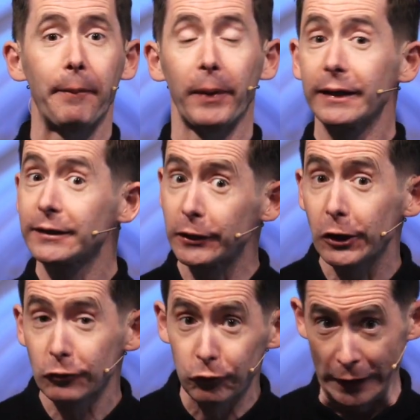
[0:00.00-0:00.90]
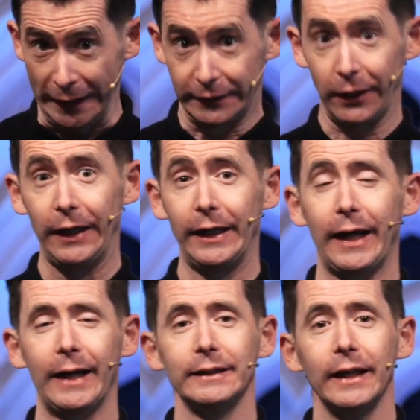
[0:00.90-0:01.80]
And by this stage, I was really
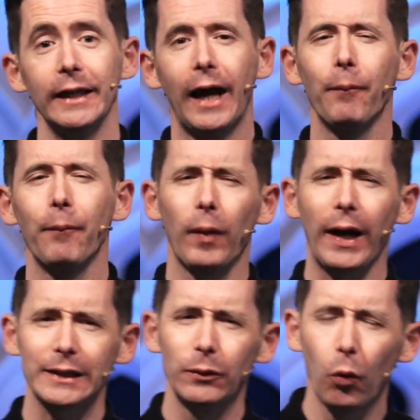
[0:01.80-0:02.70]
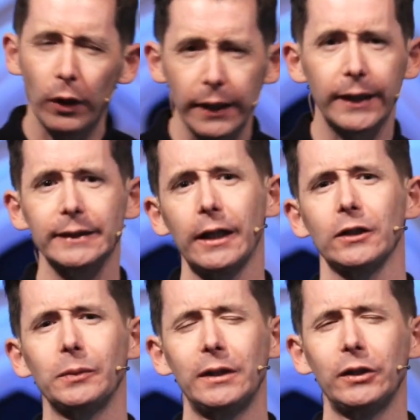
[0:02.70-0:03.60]
tired, and actually, one of the things they
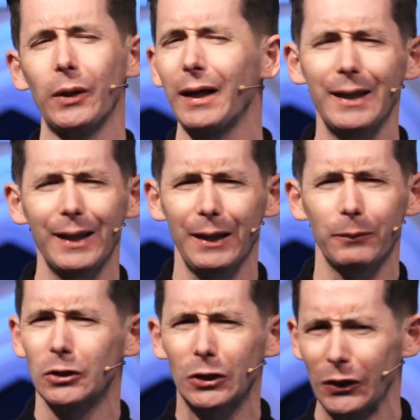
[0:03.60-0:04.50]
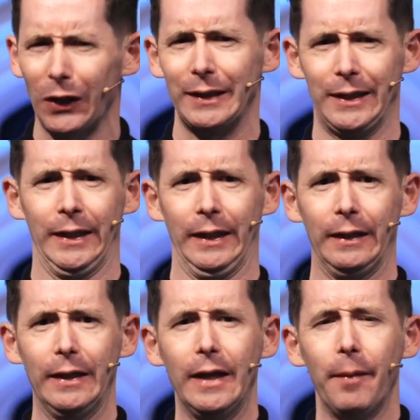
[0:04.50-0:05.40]
asked me to do, I didn't think was a good idea.
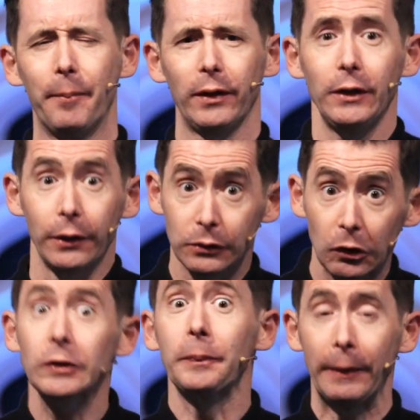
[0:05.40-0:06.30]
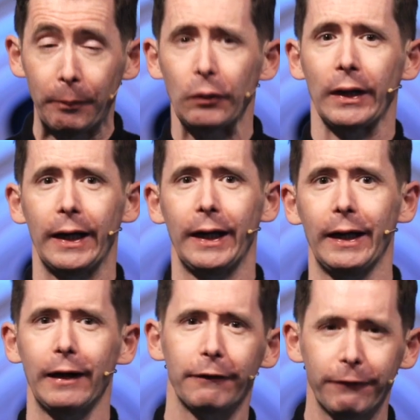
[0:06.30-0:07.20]
But, there's lots of people
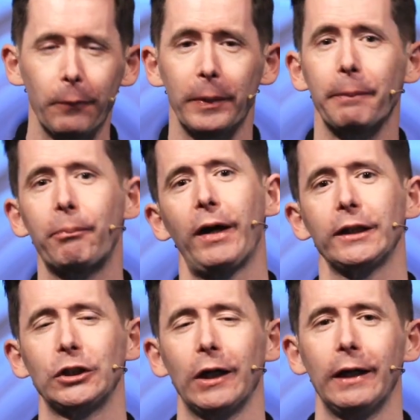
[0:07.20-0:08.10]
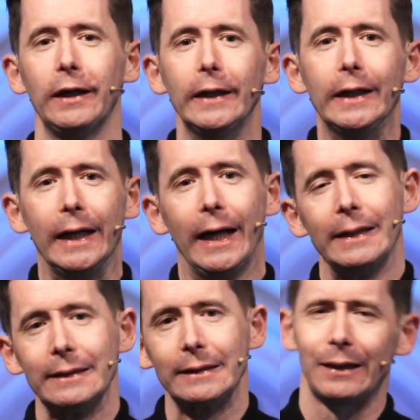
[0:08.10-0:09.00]
there. I felt a bit of pressure,
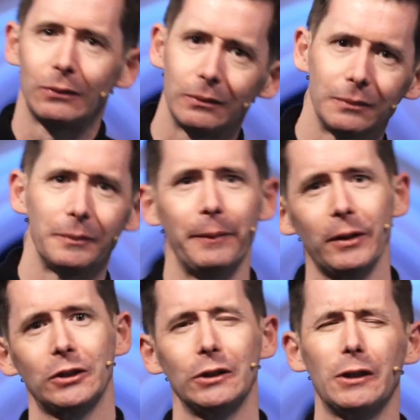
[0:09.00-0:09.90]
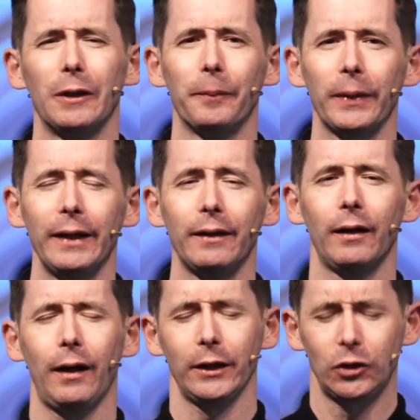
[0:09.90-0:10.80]
and I thought, well, maybe I should do it. But then
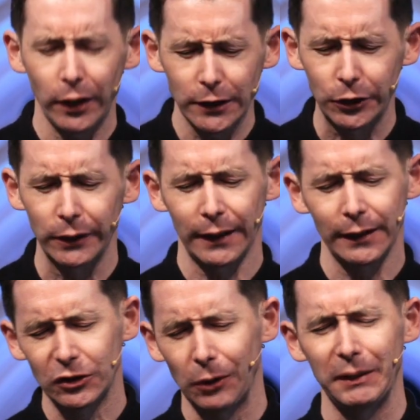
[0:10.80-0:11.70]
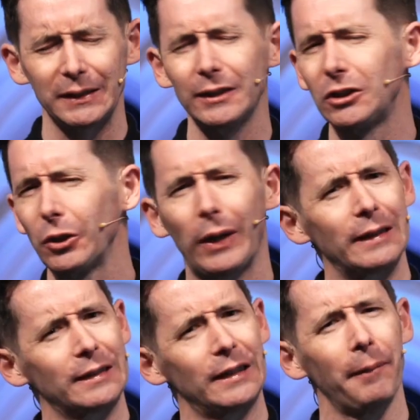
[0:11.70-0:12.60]
I tried to do it, and then I stopped, and I said, do you know what,
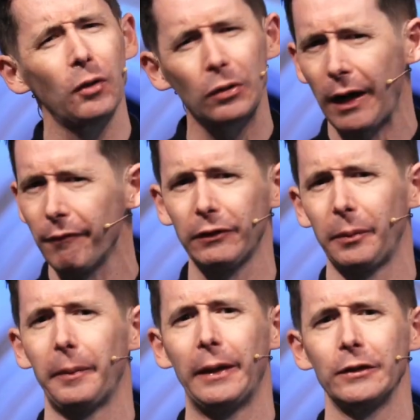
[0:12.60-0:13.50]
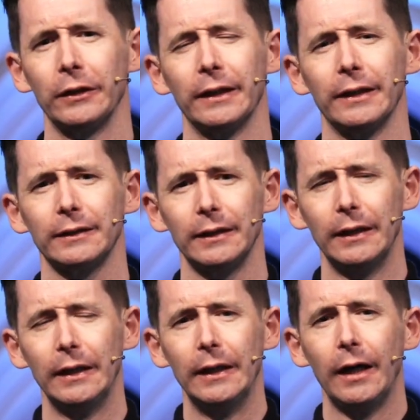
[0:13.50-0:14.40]
actually, I'm not comfortable about doing this.